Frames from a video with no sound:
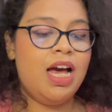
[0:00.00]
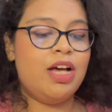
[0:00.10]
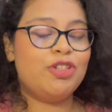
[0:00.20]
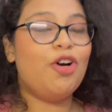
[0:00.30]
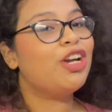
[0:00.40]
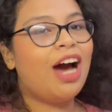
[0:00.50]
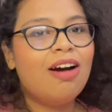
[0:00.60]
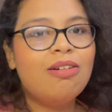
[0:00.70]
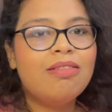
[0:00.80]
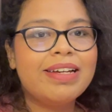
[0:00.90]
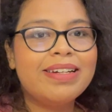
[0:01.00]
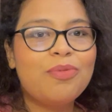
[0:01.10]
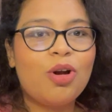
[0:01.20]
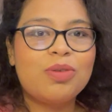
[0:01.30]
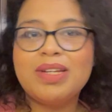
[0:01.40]
You're now in
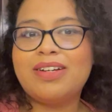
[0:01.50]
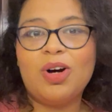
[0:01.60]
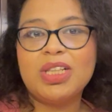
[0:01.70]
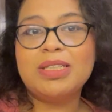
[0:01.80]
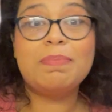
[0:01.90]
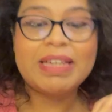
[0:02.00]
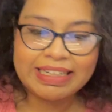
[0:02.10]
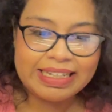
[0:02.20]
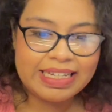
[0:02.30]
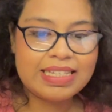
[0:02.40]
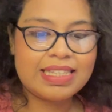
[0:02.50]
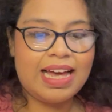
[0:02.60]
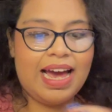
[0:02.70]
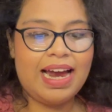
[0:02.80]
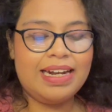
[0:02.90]
what we call the big leagues,
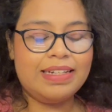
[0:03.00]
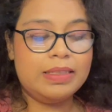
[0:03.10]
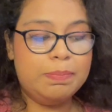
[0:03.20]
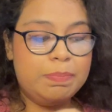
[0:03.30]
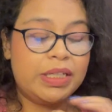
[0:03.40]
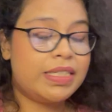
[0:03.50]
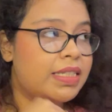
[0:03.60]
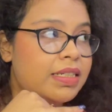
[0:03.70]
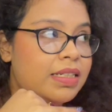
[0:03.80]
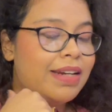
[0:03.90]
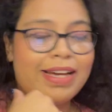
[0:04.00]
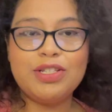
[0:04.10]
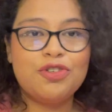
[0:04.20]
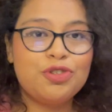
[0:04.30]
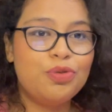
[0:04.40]
and the person
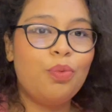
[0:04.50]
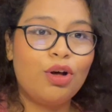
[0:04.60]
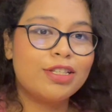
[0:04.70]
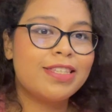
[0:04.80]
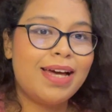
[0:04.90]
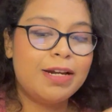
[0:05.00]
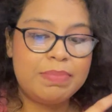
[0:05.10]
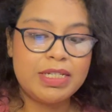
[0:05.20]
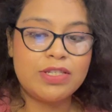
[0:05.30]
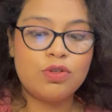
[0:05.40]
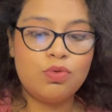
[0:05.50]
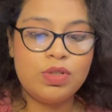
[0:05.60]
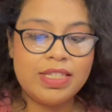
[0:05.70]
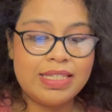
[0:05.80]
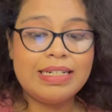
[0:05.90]
next to you wants that B
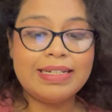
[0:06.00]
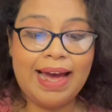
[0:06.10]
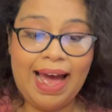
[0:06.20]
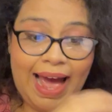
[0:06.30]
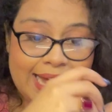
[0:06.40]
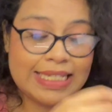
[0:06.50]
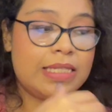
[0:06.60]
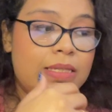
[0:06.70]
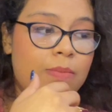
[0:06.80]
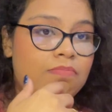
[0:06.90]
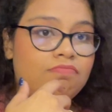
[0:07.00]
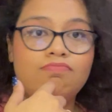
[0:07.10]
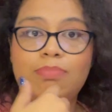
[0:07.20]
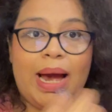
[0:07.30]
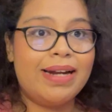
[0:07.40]
school seat as
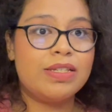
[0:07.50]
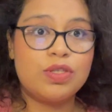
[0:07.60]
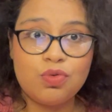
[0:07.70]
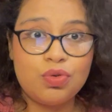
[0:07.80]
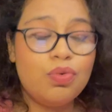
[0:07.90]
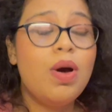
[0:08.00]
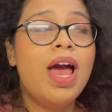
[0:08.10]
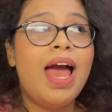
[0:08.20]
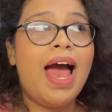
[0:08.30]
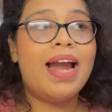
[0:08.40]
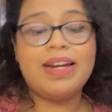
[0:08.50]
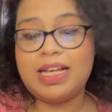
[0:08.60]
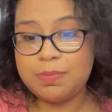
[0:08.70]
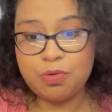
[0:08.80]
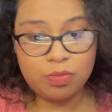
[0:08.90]
bad as you do and
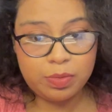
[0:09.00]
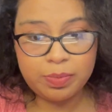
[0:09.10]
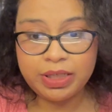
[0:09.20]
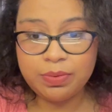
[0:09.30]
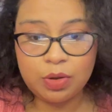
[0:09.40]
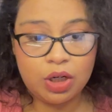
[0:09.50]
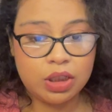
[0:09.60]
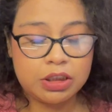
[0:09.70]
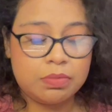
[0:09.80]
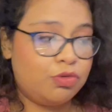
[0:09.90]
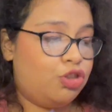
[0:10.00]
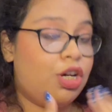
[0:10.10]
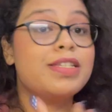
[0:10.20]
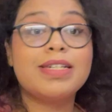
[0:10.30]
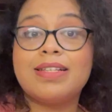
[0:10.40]
has probably worked
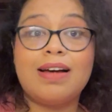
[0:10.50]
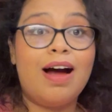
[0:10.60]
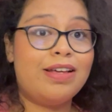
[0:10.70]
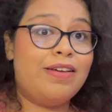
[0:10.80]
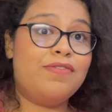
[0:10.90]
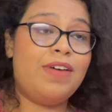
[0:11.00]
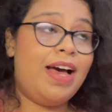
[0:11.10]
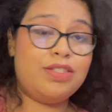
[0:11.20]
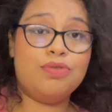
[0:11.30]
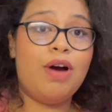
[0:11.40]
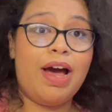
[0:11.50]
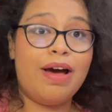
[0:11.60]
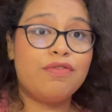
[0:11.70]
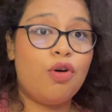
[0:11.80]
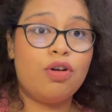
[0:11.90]
just as hard as you
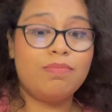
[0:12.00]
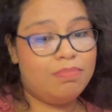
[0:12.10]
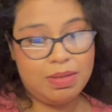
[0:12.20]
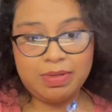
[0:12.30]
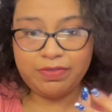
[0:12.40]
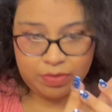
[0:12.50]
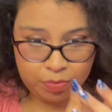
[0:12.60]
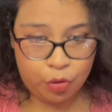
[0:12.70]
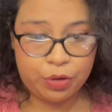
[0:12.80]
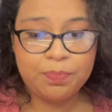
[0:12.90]
have, or maybe even more.